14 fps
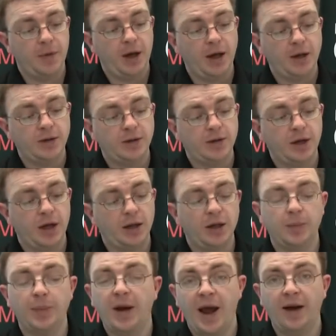It's a
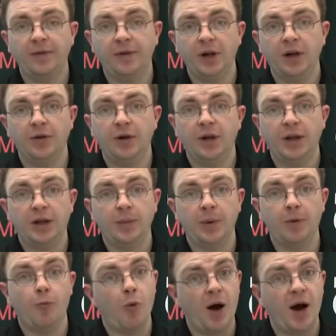little bit heavier and a little bit
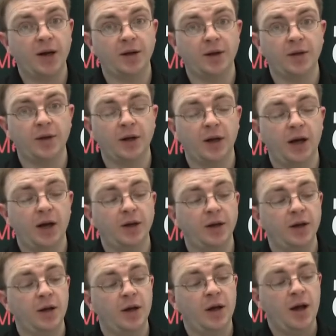wider than the glider,
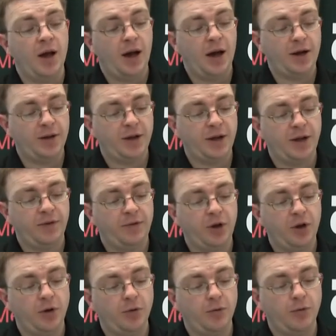and I think if
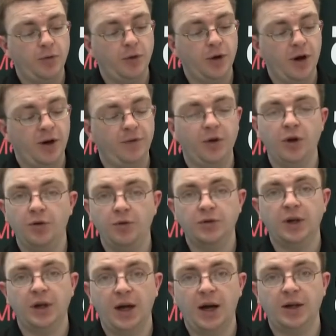you have used
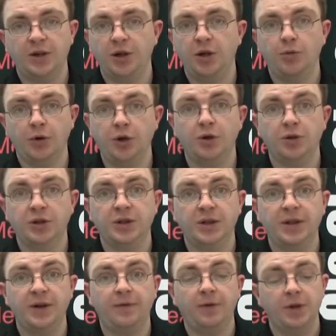a glider, you would notice the
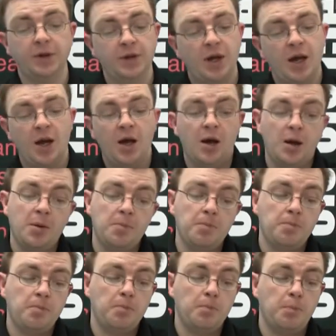difference.
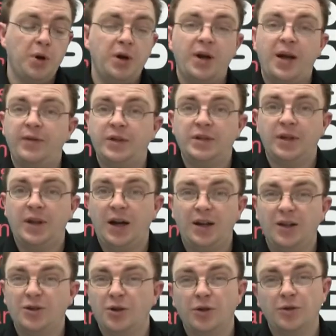But having said that,
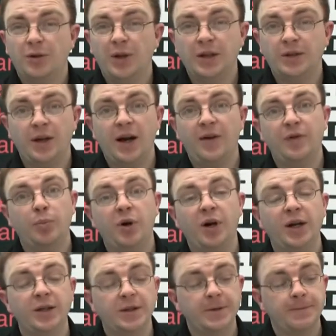it's also less than half the
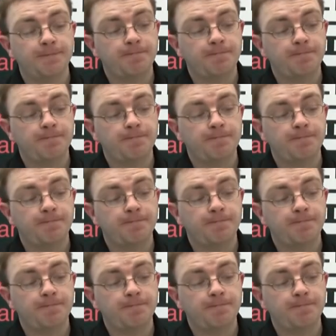price.